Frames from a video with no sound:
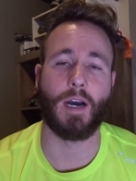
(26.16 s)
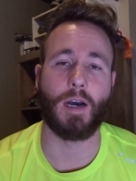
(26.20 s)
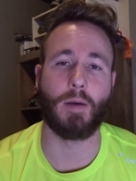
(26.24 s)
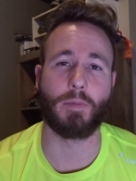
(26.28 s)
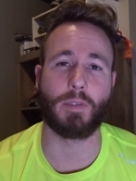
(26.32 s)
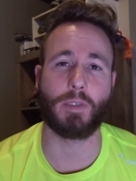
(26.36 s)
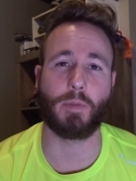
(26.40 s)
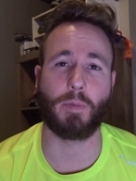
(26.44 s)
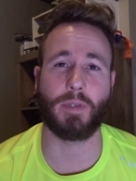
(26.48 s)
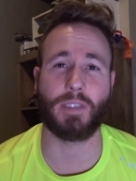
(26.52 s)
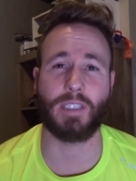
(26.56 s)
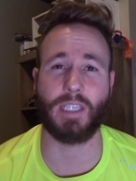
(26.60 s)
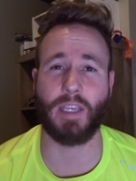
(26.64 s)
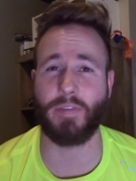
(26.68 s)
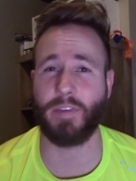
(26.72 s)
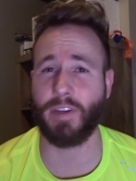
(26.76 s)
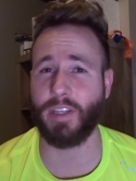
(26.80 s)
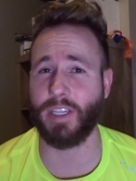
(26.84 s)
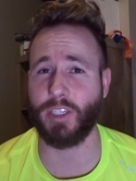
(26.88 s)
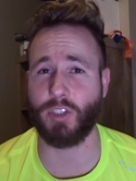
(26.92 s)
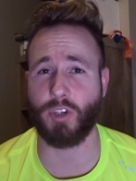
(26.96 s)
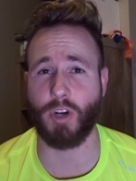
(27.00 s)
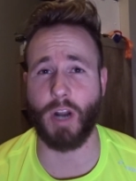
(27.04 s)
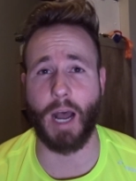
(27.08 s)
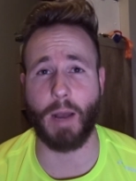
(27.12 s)
specifically
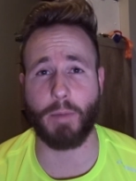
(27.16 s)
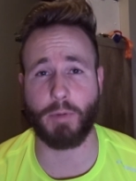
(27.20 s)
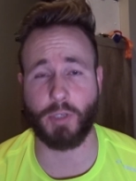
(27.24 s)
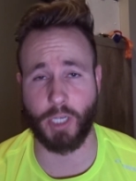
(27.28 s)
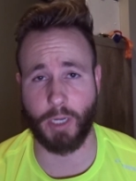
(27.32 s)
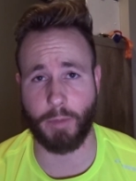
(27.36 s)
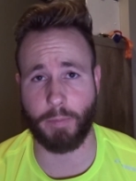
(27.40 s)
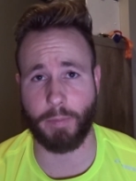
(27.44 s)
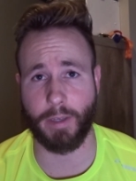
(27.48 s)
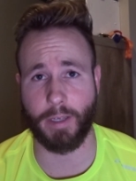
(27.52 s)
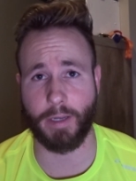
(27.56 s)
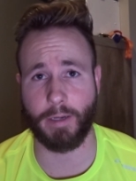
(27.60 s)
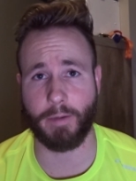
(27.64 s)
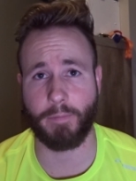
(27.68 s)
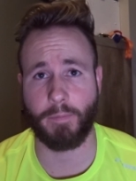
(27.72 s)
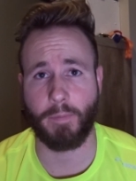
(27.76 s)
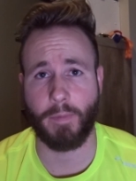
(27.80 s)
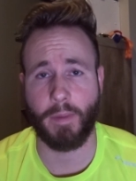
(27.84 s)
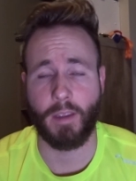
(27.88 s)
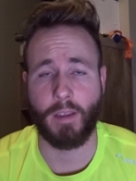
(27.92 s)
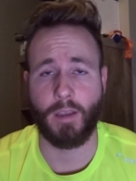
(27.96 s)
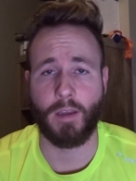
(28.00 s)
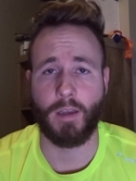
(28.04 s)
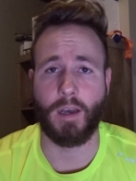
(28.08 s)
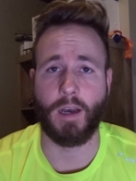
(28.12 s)
dropshipping,
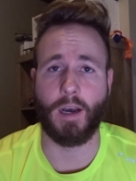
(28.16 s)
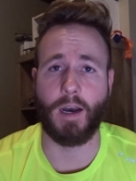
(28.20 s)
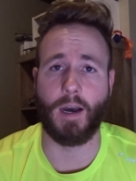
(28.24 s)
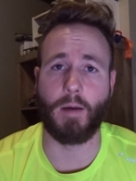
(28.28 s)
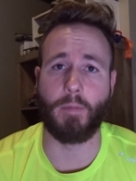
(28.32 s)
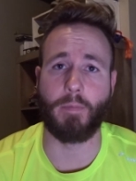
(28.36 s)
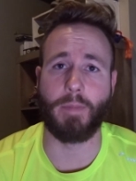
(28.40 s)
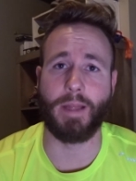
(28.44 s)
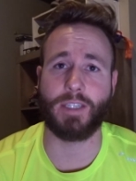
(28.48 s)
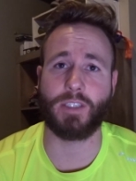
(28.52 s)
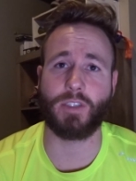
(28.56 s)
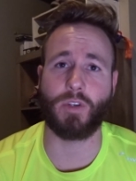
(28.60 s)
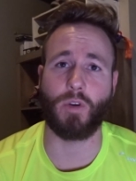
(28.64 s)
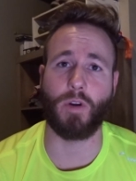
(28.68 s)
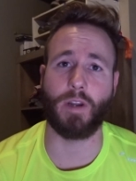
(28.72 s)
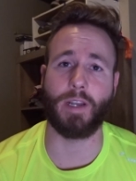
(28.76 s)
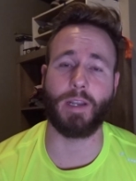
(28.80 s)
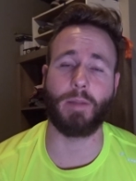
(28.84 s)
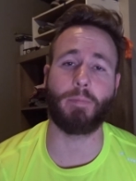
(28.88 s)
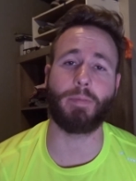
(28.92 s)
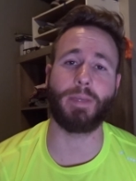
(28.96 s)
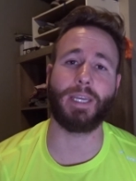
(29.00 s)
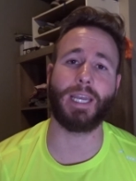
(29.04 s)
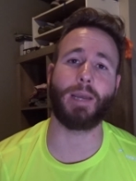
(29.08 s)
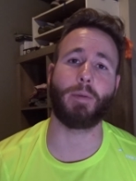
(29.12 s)
that's going to
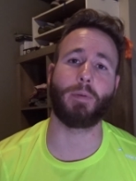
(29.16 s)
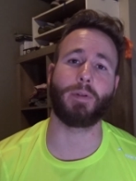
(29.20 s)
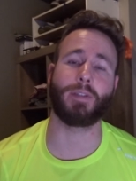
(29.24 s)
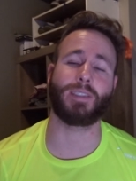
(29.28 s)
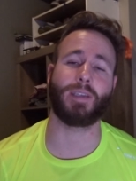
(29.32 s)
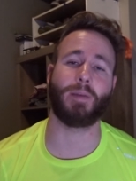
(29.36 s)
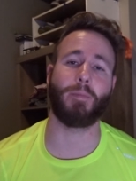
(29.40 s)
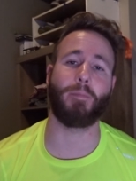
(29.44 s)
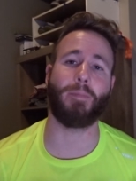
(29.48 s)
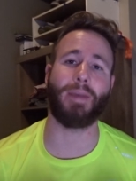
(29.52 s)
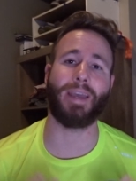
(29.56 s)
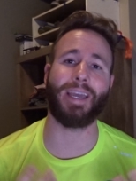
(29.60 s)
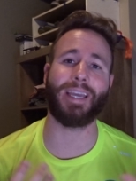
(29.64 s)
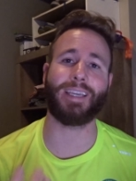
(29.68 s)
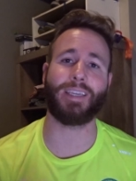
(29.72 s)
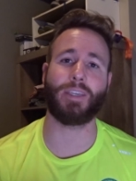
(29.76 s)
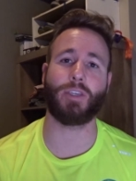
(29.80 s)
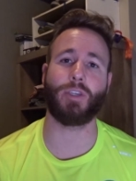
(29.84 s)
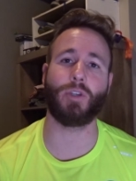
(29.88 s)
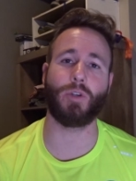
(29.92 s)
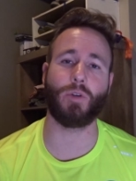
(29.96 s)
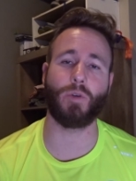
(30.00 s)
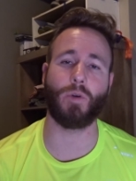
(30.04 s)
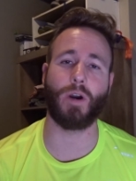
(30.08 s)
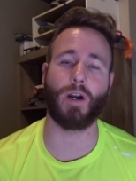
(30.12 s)
be able to make
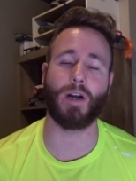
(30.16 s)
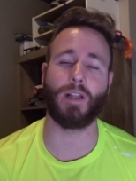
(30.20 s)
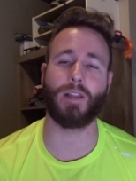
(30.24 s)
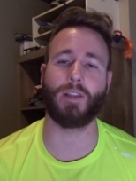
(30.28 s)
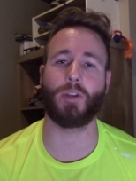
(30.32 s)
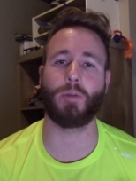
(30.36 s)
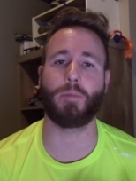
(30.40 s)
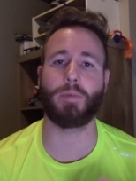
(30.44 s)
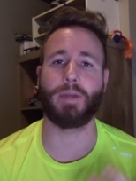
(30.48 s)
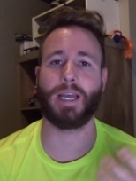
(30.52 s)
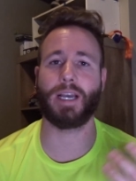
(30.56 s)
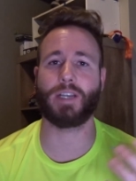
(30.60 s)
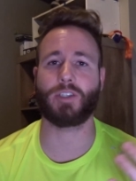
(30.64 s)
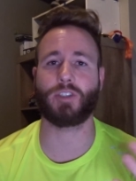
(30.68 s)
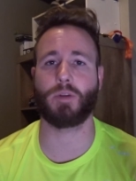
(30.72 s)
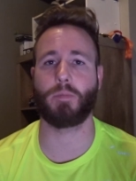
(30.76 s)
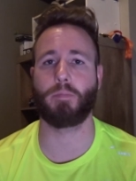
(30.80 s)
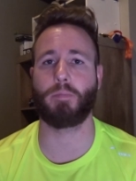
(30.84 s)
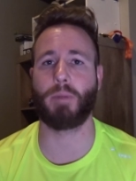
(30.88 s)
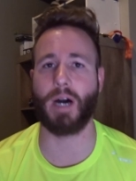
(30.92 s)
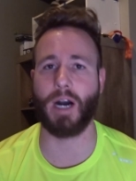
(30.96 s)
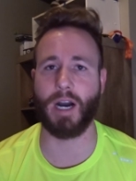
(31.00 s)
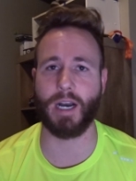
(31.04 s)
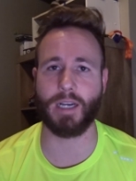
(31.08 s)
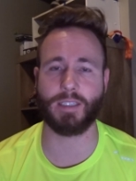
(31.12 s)
you a little bit extra
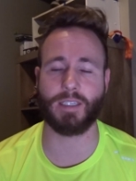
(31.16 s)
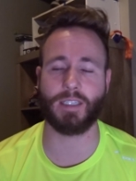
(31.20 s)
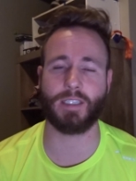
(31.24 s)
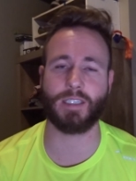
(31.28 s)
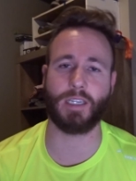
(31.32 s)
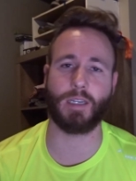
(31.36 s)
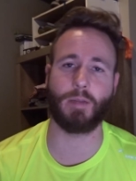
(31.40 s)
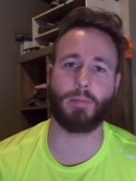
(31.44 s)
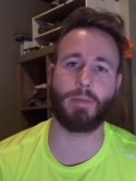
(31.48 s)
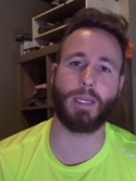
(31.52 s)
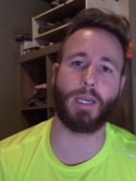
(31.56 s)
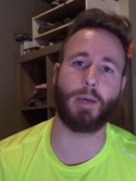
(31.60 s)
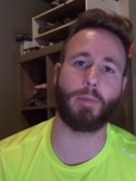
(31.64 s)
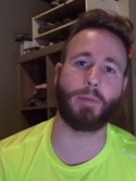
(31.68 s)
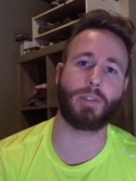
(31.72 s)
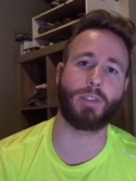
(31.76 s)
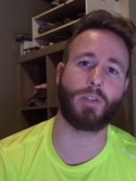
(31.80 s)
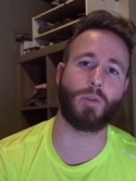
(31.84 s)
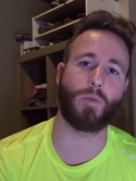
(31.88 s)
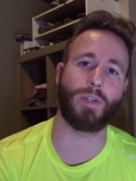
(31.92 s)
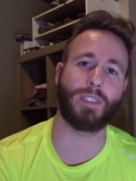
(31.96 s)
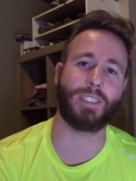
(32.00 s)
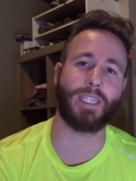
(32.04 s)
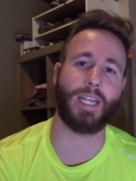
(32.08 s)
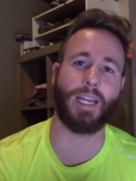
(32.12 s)
bucks. It's going to be able to
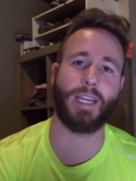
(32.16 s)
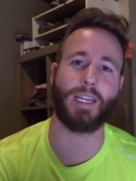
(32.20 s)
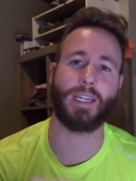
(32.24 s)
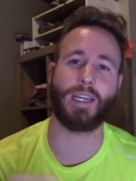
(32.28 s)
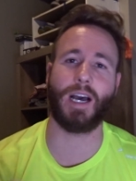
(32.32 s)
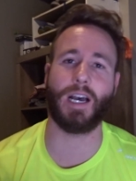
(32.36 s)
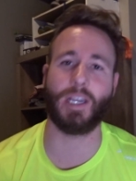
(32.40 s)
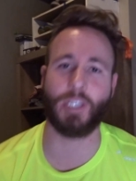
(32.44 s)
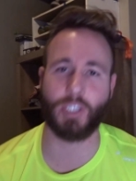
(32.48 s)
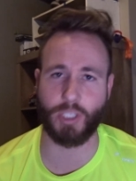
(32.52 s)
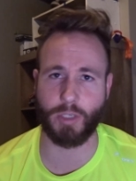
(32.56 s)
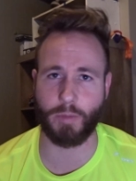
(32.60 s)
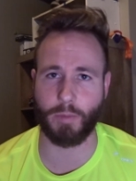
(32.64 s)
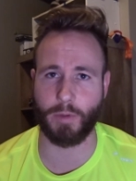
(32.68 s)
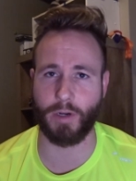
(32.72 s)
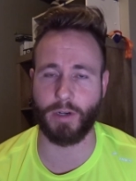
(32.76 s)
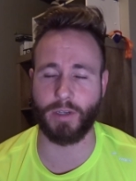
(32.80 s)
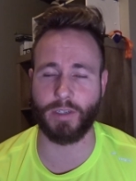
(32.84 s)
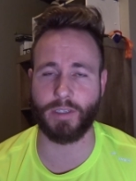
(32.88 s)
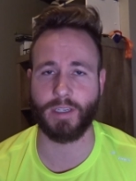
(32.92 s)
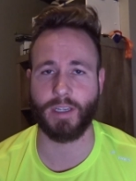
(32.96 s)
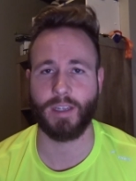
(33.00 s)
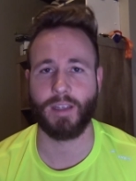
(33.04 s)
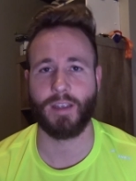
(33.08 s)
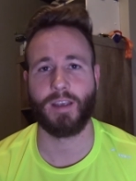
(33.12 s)
retain
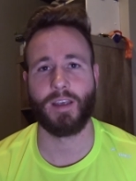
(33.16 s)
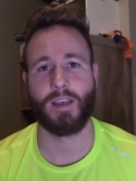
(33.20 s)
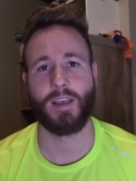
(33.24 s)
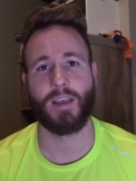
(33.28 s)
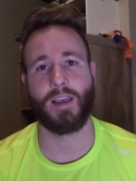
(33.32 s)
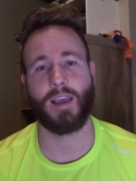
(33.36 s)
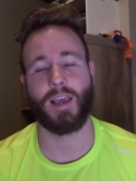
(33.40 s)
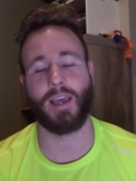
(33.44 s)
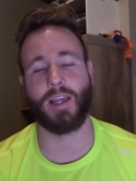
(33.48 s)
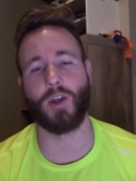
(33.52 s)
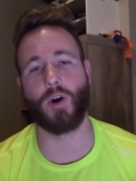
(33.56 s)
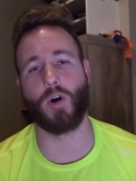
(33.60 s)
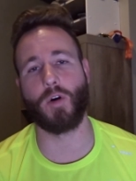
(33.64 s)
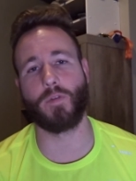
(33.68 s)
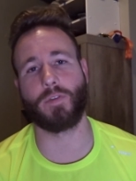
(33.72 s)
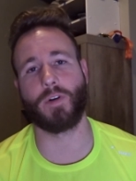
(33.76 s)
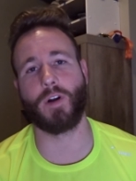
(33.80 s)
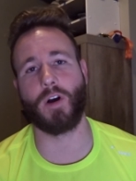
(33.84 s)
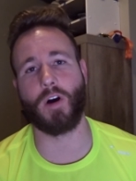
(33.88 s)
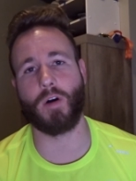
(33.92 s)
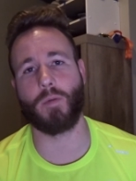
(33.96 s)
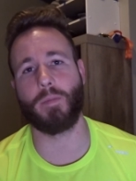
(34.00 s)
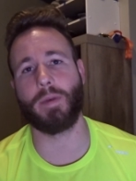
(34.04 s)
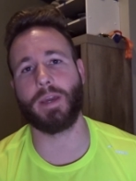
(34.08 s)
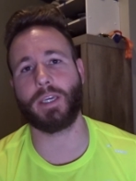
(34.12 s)
customers and
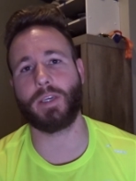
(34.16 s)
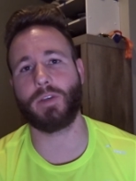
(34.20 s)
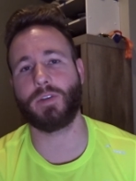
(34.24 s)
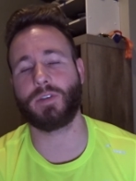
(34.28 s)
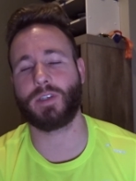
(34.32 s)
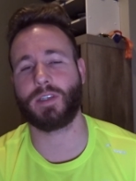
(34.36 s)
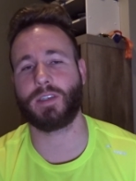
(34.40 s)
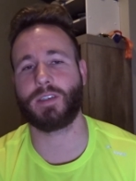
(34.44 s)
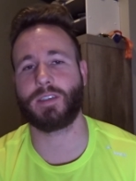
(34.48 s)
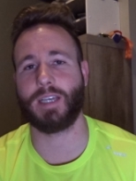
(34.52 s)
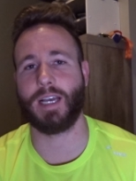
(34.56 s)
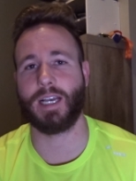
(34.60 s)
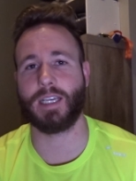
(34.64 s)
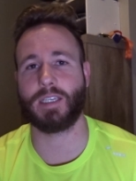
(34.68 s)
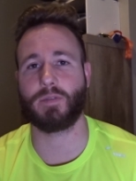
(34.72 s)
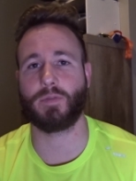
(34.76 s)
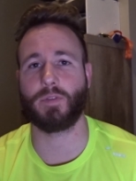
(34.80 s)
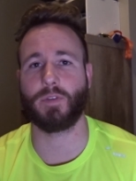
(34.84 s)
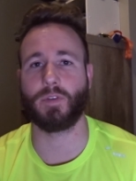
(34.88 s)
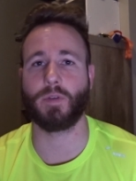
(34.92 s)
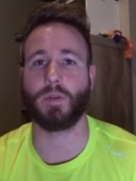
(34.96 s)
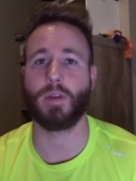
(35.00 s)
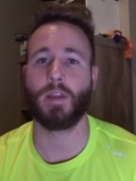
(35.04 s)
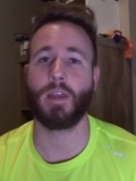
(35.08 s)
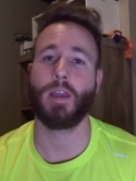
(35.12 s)
overall make you
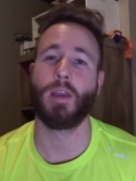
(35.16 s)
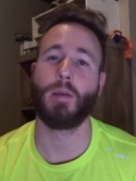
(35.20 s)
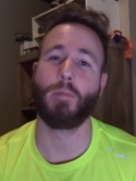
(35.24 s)
successful.